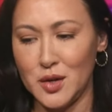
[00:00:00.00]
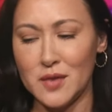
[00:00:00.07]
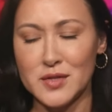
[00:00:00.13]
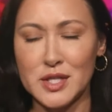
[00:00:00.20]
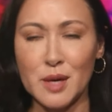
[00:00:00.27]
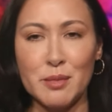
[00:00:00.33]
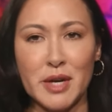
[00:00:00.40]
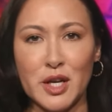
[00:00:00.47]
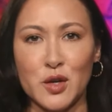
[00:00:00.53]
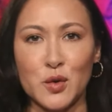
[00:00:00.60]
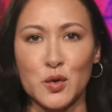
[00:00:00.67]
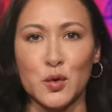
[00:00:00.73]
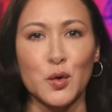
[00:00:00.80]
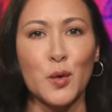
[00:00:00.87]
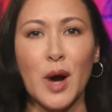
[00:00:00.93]
You have somebody
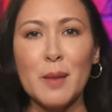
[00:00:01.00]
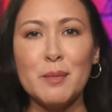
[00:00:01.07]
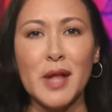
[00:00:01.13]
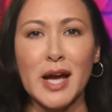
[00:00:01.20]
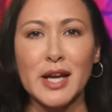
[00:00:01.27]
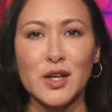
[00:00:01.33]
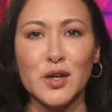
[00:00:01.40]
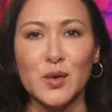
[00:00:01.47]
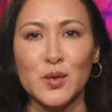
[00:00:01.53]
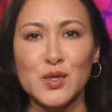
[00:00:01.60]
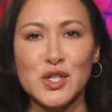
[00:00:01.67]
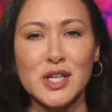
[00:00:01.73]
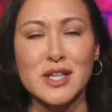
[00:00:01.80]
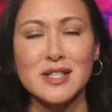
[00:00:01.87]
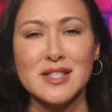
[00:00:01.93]
who grew up like you.
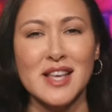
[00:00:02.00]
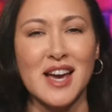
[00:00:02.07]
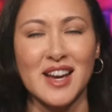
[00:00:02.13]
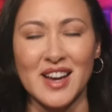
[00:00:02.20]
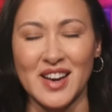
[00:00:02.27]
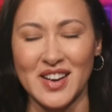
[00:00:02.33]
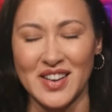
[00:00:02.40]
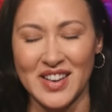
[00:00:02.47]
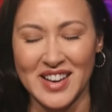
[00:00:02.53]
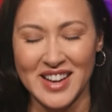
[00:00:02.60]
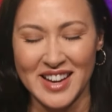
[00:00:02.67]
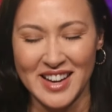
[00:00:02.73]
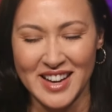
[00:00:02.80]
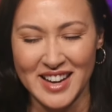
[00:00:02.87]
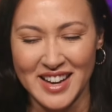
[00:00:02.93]
She is
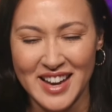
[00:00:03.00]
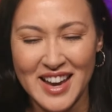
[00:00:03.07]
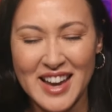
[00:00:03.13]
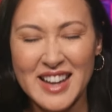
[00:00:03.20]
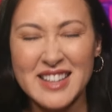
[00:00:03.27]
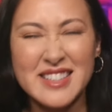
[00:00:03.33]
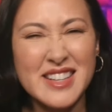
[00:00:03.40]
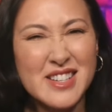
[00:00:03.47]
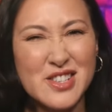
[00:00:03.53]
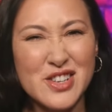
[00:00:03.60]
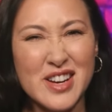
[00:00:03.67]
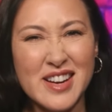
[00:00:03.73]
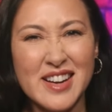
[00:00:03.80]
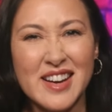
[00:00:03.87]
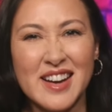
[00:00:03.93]
like, did
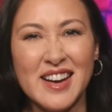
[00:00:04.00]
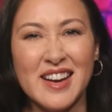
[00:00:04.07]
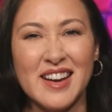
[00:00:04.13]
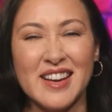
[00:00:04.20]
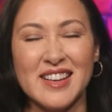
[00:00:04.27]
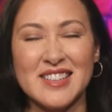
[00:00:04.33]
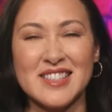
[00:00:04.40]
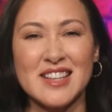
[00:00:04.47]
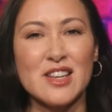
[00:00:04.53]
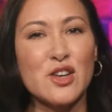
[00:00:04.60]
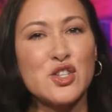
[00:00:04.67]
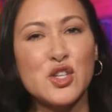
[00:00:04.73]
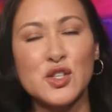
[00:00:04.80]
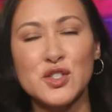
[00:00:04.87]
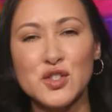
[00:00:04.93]
she? He
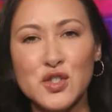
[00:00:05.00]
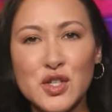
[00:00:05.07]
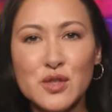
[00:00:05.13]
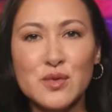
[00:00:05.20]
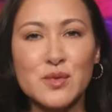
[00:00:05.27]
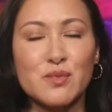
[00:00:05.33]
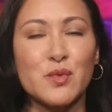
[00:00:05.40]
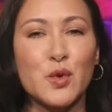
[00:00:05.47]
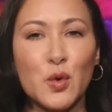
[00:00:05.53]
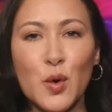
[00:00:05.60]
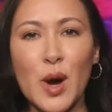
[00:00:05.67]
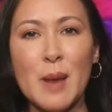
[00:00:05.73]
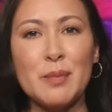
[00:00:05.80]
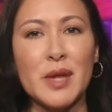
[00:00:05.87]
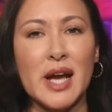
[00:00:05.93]
says she's
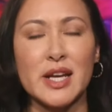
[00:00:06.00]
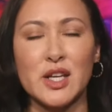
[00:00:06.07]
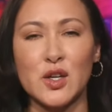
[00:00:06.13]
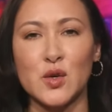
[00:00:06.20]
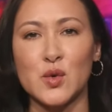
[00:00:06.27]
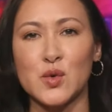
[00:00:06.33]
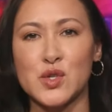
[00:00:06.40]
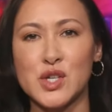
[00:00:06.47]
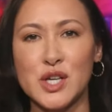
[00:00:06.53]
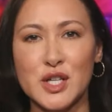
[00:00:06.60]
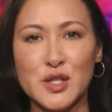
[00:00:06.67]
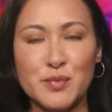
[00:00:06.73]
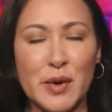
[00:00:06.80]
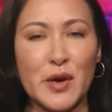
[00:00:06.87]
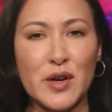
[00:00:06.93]
grew up like you. She
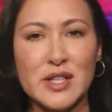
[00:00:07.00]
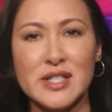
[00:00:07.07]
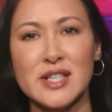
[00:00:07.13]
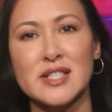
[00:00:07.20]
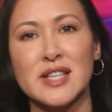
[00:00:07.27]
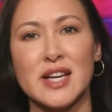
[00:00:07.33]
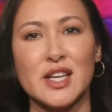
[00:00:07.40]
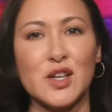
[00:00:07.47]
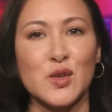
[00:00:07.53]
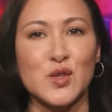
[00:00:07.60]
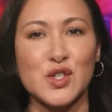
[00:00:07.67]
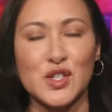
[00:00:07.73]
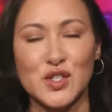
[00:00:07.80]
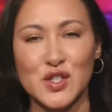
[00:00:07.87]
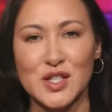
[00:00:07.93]
experienced things like you.
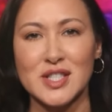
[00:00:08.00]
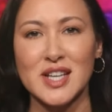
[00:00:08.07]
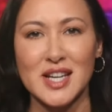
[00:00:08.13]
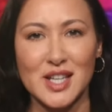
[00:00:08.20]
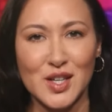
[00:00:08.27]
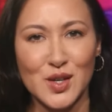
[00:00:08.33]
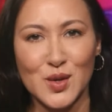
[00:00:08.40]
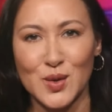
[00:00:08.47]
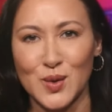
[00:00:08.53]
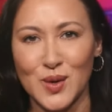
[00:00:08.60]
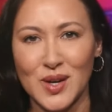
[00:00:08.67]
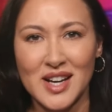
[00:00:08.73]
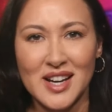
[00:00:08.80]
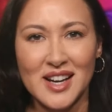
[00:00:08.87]
She's just like you.